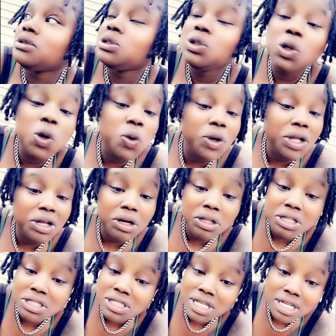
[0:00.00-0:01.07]
No ill
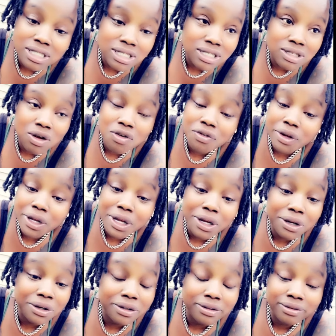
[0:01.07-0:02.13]
intentions over
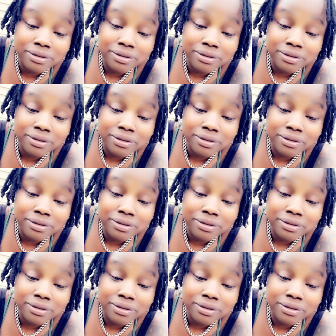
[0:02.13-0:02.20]
here.